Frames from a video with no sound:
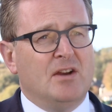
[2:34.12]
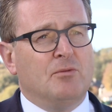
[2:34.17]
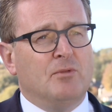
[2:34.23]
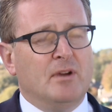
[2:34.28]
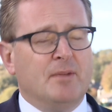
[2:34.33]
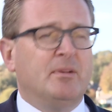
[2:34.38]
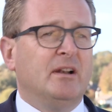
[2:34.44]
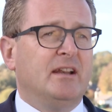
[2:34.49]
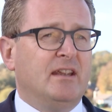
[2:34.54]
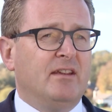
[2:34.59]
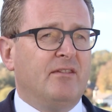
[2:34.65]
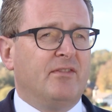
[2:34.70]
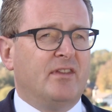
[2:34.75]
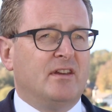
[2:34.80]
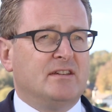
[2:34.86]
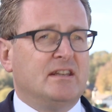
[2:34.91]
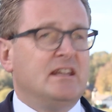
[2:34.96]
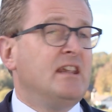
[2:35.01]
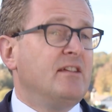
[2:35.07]
We believe
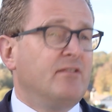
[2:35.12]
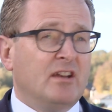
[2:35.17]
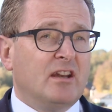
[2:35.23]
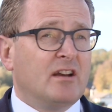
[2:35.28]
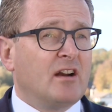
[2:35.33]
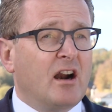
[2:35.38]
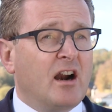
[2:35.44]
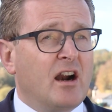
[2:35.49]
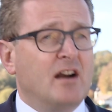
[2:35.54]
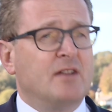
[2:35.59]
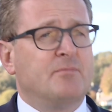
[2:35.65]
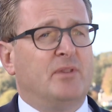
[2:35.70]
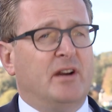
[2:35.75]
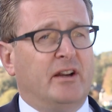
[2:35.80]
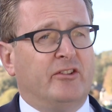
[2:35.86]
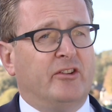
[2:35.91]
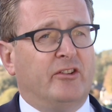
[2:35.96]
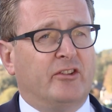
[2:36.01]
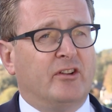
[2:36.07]
that even in a hard
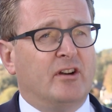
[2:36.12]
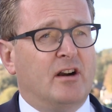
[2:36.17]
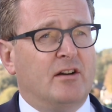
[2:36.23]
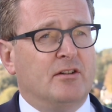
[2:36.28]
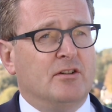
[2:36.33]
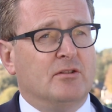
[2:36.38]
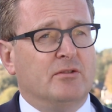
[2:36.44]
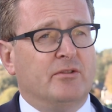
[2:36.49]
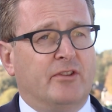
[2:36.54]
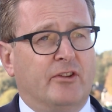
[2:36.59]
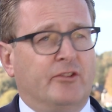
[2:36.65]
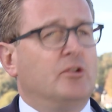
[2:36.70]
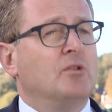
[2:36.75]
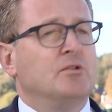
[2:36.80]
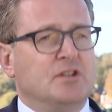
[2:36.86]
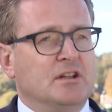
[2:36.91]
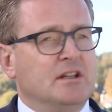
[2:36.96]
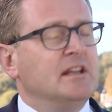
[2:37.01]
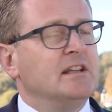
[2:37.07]
Brexit scenario, there's
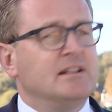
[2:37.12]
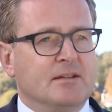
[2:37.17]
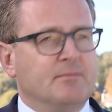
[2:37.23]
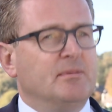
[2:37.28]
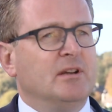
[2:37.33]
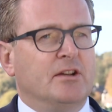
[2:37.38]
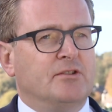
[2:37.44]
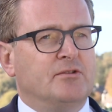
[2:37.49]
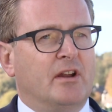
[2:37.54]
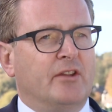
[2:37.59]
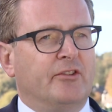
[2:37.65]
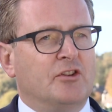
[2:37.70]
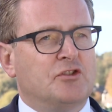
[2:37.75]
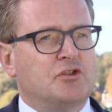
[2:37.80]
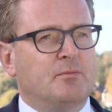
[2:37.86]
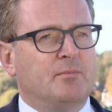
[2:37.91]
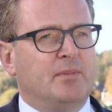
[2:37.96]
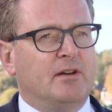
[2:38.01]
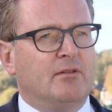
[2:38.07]
going to need to be a
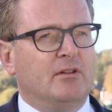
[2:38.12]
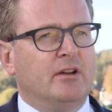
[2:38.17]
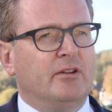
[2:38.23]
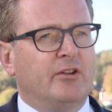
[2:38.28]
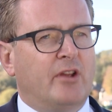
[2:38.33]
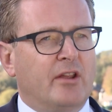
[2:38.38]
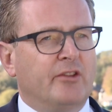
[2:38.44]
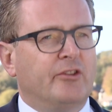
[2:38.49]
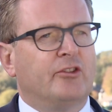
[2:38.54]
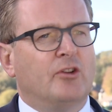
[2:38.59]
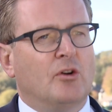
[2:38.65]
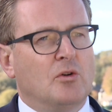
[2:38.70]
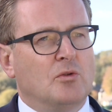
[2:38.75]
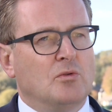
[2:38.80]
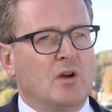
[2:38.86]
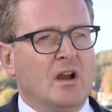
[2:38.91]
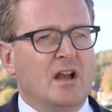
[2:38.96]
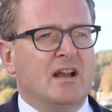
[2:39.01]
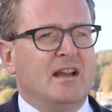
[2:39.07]
transition period, and
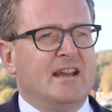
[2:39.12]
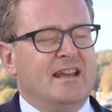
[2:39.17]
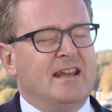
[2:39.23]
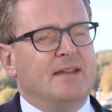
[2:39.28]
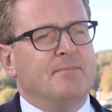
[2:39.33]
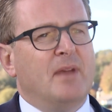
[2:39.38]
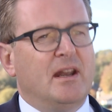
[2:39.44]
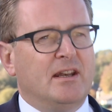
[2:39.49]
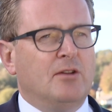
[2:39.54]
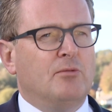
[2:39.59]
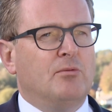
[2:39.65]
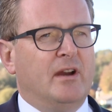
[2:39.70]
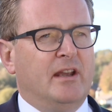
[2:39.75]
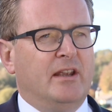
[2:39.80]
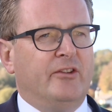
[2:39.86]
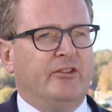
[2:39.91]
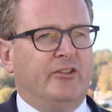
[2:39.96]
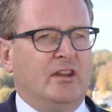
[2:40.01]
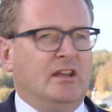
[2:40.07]
so in many
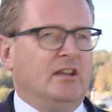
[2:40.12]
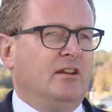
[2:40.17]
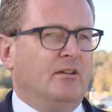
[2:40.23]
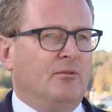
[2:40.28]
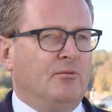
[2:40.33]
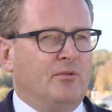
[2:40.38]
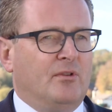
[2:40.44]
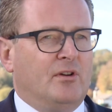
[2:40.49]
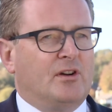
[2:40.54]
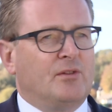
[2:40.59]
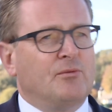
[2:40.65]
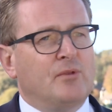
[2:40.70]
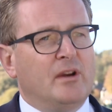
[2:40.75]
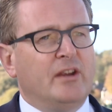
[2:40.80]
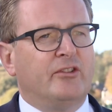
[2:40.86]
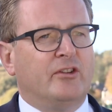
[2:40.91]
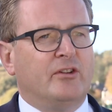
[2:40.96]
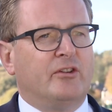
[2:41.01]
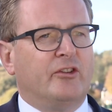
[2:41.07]
ways the
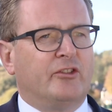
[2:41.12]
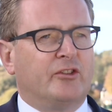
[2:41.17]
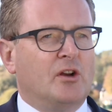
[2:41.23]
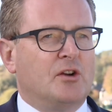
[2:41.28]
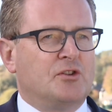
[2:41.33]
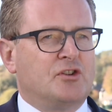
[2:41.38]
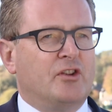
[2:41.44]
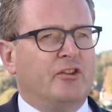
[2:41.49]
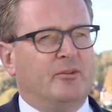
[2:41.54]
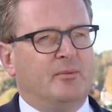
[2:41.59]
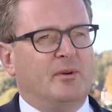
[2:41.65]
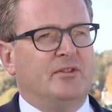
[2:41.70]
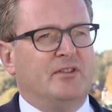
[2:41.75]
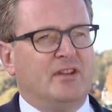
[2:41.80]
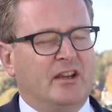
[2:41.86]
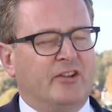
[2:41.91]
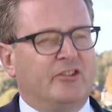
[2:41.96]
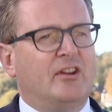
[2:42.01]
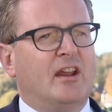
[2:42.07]
recent discussions about
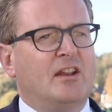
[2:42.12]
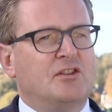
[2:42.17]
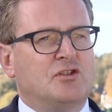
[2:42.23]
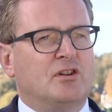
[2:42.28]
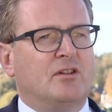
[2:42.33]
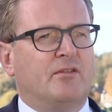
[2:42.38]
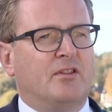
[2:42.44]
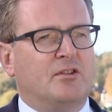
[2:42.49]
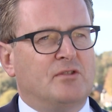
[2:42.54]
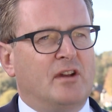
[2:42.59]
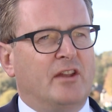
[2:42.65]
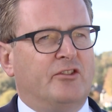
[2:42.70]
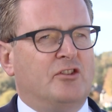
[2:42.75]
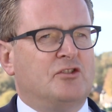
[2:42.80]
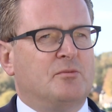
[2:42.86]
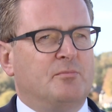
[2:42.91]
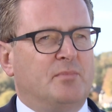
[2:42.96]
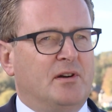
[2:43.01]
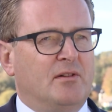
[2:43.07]
the extension of the
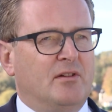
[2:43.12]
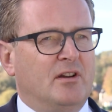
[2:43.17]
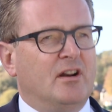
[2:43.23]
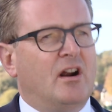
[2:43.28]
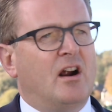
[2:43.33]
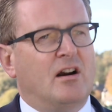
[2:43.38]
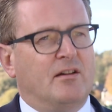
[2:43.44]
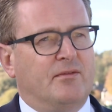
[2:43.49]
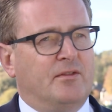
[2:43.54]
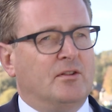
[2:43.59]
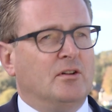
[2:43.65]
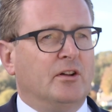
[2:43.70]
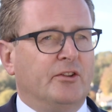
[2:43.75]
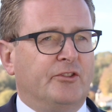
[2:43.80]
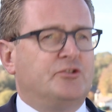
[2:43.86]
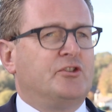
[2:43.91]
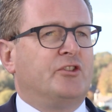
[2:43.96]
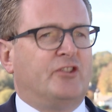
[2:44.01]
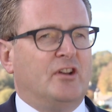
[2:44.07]
transition period are for
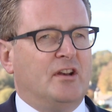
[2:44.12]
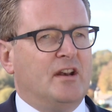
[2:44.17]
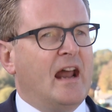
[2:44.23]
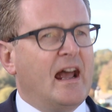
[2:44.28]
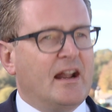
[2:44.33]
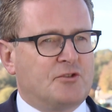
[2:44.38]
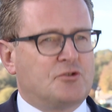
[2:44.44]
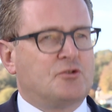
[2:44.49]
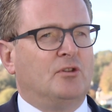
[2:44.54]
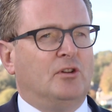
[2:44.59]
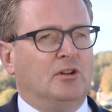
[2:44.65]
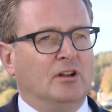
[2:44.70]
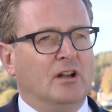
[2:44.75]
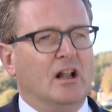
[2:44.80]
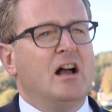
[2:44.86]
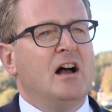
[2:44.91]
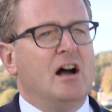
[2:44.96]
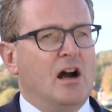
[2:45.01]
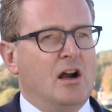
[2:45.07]
us just a
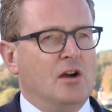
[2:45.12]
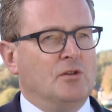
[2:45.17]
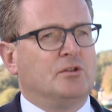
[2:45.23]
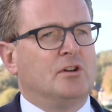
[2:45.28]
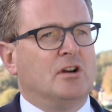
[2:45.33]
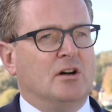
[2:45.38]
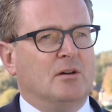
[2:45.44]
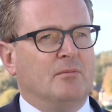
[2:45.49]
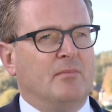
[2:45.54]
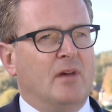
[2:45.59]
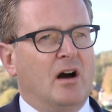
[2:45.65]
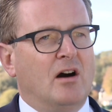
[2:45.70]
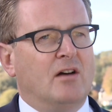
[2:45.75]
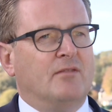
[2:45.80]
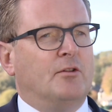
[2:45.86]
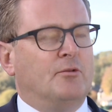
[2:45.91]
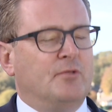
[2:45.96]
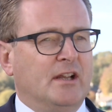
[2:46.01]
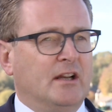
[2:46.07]
natural outcome
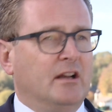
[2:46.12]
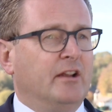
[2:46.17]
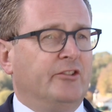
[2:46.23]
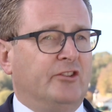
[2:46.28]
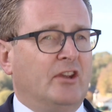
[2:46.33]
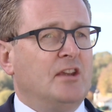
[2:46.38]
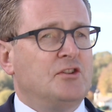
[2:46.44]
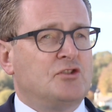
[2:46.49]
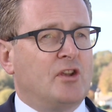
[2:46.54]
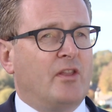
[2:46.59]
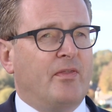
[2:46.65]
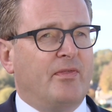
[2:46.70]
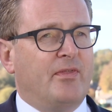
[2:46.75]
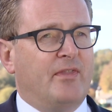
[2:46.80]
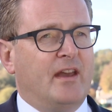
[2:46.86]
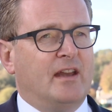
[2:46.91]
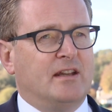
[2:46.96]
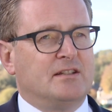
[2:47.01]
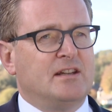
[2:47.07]
of a realisation
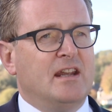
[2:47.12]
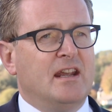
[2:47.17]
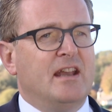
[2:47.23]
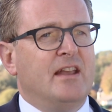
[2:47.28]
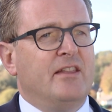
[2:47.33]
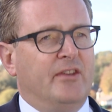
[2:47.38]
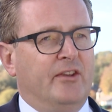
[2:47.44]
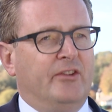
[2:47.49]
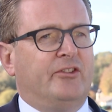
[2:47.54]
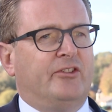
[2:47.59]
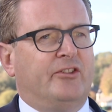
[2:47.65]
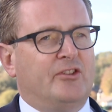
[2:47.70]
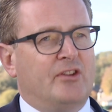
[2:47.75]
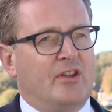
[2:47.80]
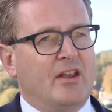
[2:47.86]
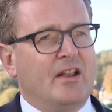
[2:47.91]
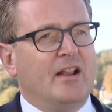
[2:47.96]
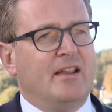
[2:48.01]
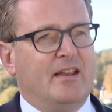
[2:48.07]
that
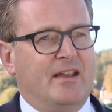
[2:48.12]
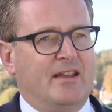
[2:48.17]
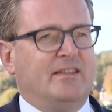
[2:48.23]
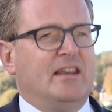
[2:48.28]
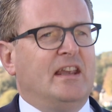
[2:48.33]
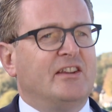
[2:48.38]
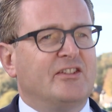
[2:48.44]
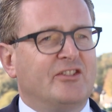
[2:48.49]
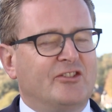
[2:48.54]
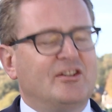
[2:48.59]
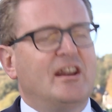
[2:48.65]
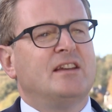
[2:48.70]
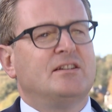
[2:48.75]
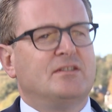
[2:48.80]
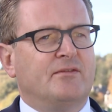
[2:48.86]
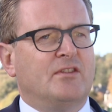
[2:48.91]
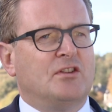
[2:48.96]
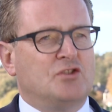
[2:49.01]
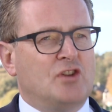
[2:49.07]
the
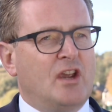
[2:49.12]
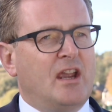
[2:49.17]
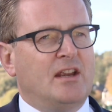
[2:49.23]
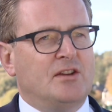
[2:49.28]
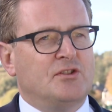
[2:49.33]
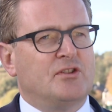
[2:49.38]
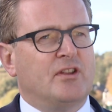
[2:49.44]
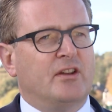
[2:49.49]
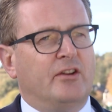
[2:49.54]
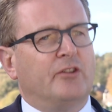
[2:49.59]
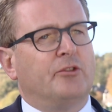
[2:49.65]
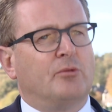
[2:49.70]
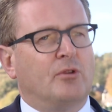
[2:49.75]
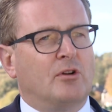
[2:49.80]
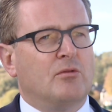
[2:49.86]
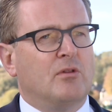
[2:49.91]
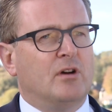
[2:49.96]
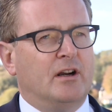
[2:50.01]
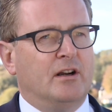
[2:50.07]
extent of the change that is
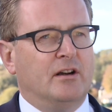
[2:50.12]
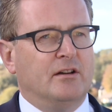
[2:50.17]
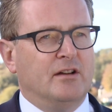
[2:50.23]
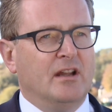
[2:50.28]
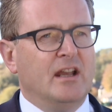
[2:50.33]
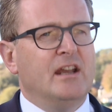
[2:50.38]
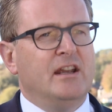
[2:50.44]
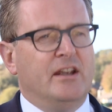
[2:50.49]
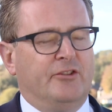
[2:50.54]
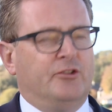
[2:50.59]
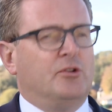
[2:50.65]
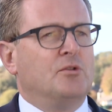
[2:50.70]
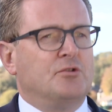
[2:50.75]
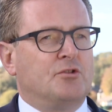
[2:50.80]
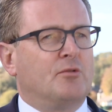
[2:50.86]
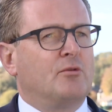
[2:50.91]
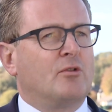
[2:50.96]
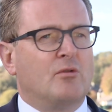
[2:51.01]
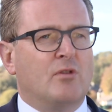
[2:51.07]
required is
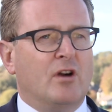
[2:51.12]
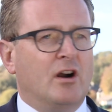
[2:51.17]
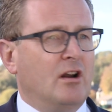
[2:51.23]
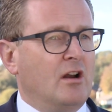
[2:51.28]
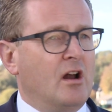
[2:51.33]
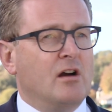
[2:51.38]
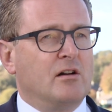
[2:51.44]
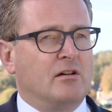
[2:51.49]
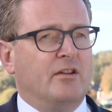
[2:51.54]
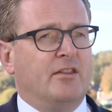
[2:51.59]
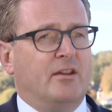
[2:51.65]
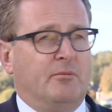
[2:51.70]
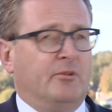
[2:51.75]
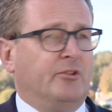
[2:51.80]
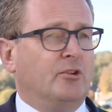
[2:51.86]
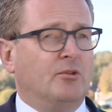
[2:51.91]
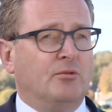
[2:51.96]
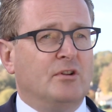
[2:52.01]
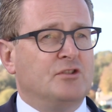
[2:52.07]
going to require longer than
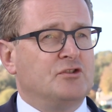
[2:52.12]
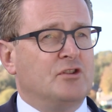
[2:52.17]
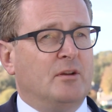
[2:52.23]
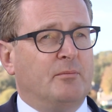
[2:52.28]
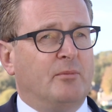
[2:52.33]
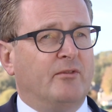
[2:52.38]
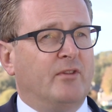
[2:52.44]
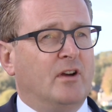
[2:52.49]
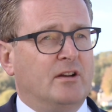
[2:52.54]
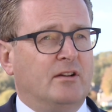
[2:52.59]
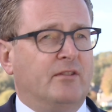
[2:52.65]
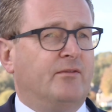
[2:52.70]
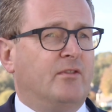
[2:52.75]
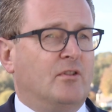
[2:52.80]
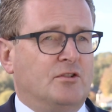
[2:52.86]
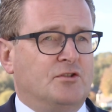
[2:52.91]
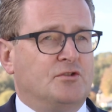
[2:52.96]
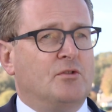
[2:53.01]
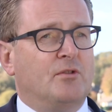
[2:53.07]
was originally provided
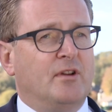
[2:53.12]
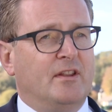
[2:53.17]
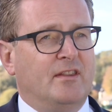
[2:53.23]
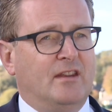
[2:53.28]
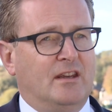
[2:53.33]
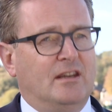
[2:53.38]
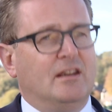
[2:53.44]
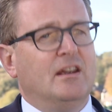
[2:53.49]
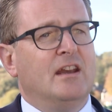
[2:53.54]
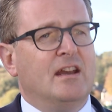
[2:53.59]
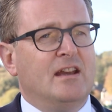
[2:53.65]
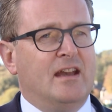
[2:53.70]
for during the